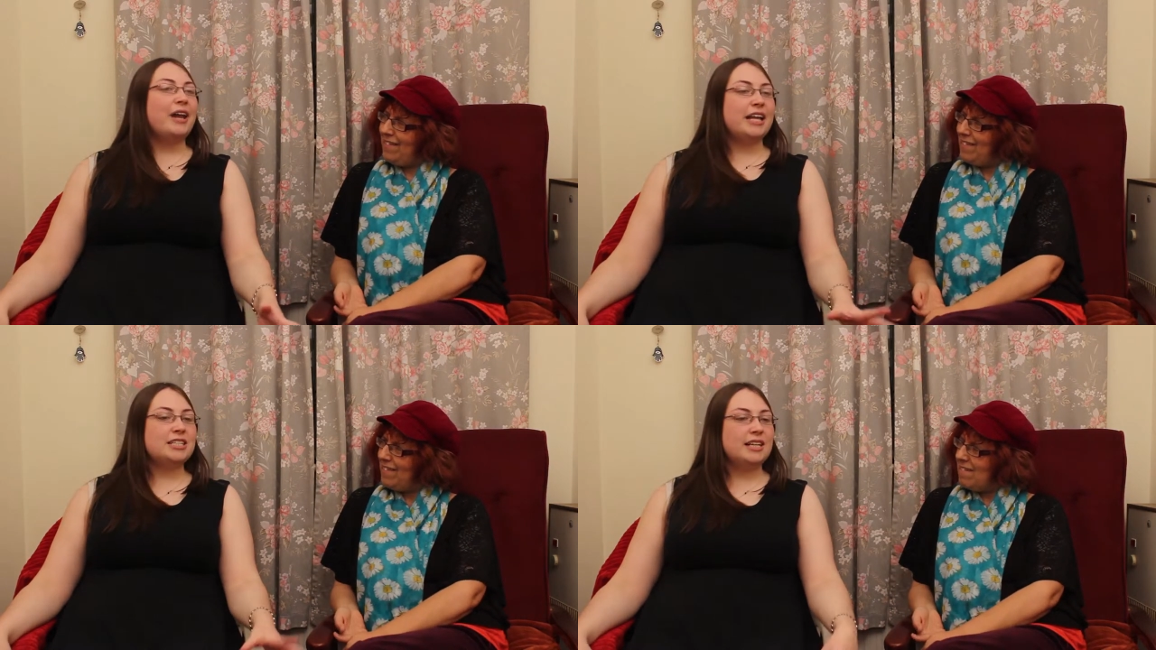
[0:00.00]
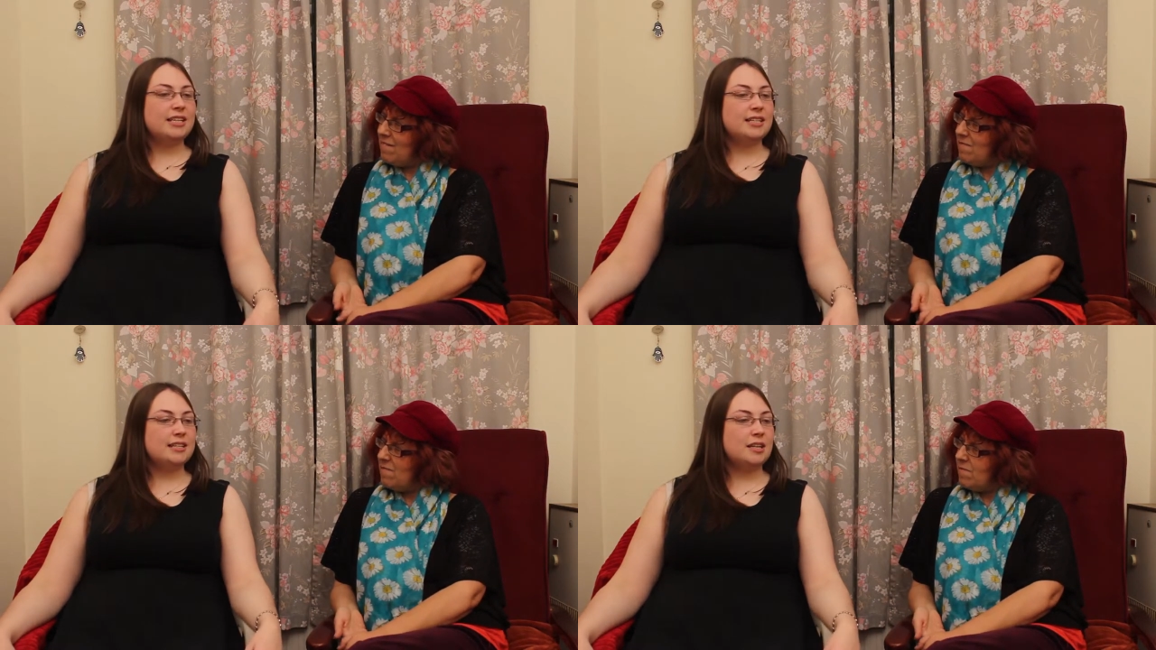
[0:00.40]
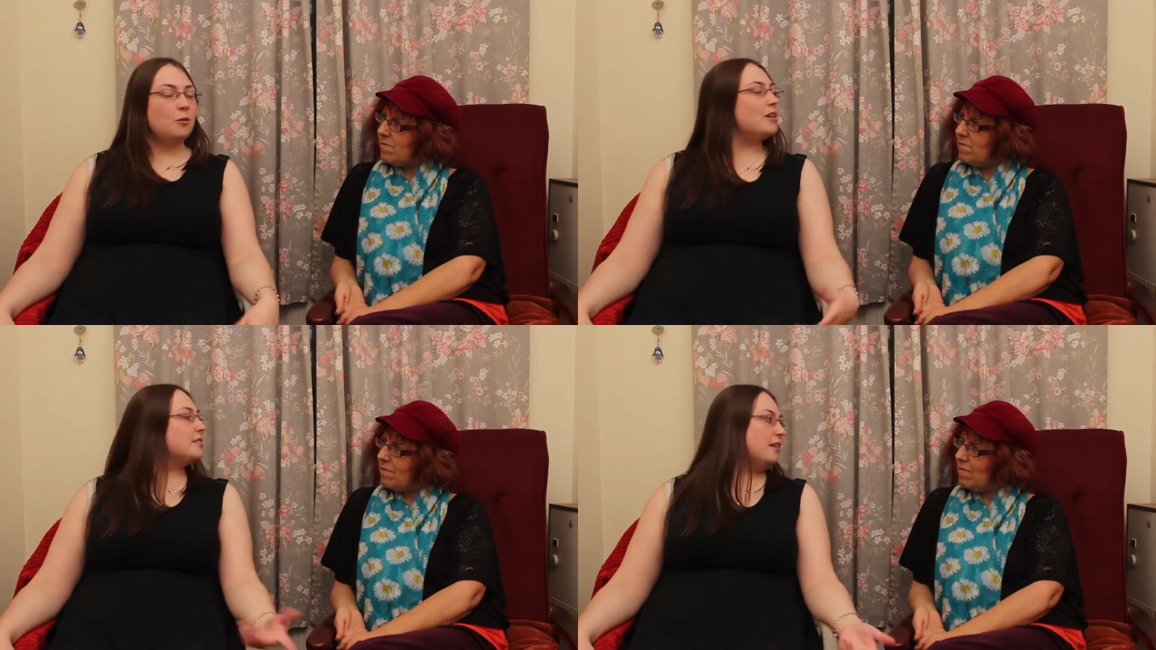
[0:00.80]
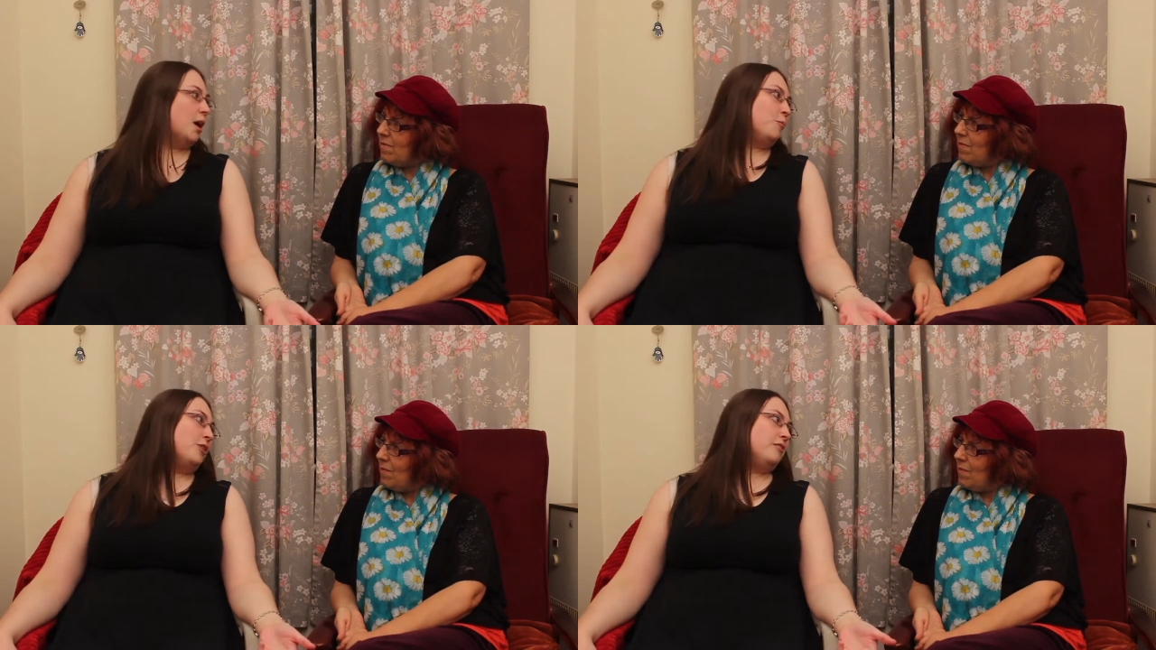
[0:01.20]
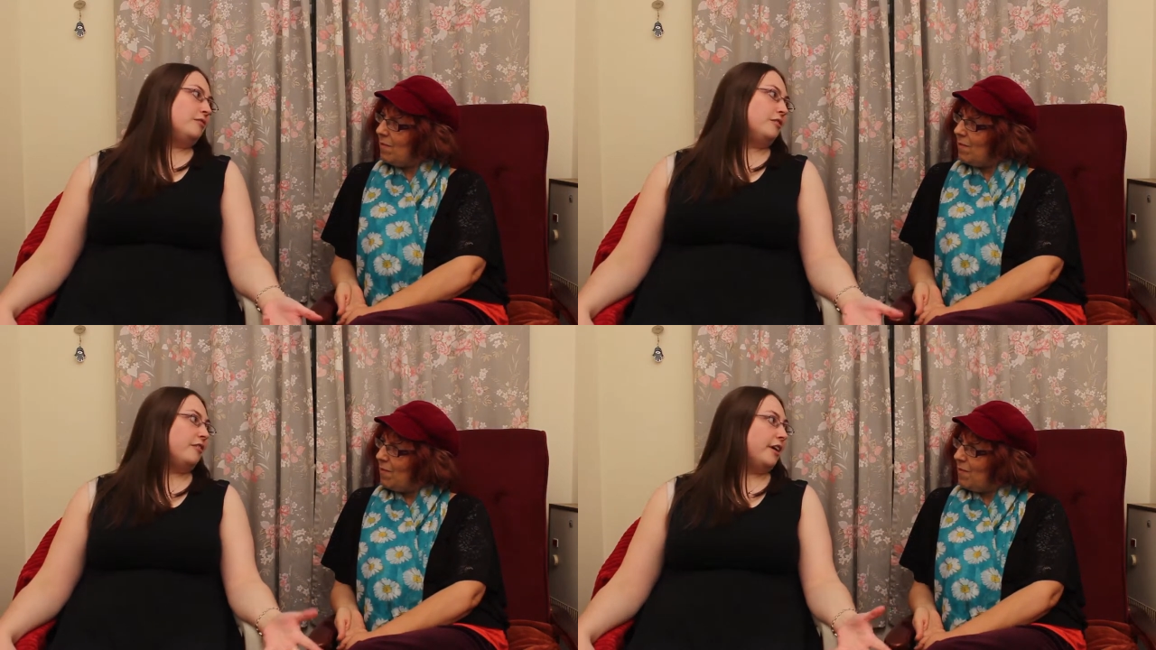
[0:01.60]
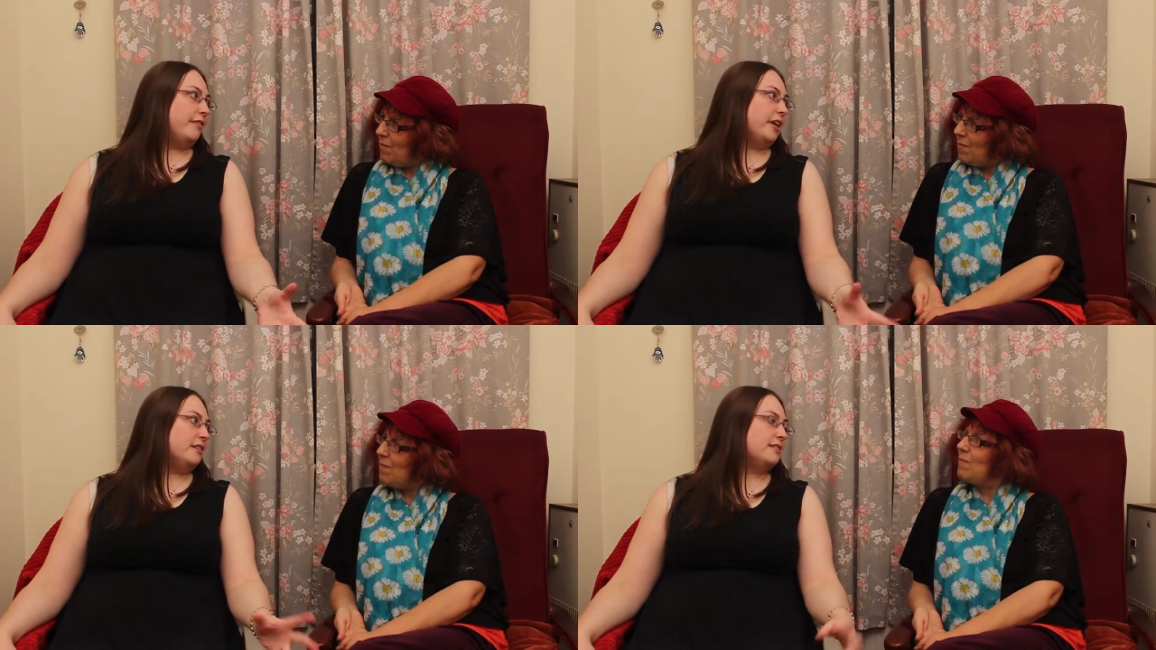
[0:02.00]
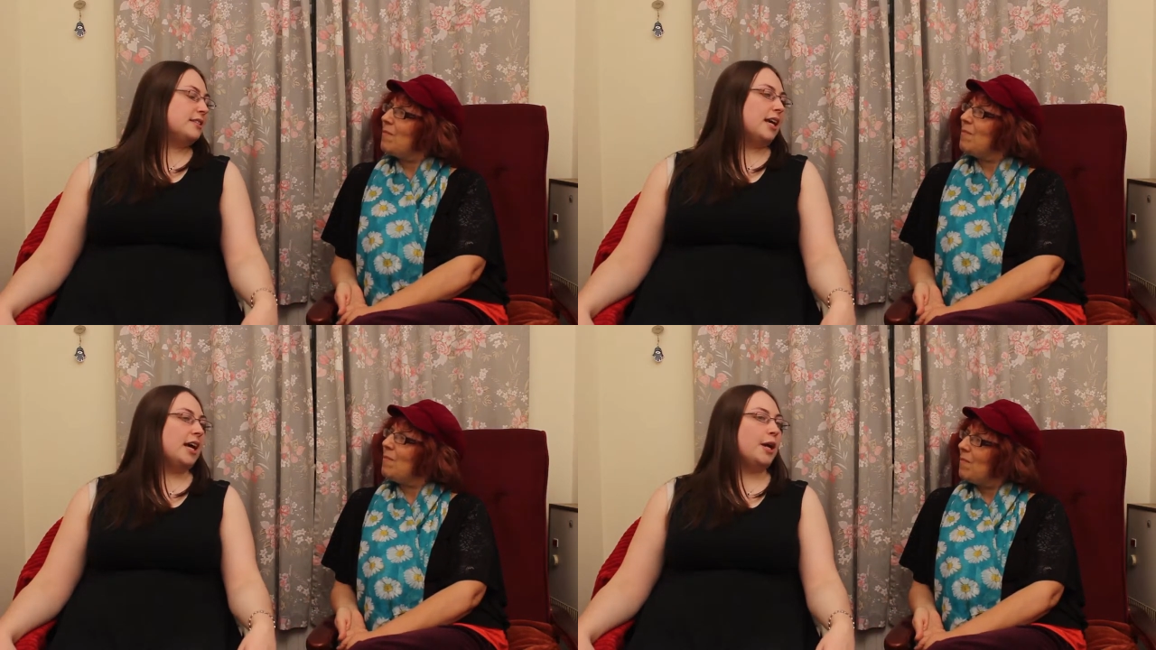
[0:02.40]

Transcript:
Speaker 1: Well, I actually did. I worked at a library for five years,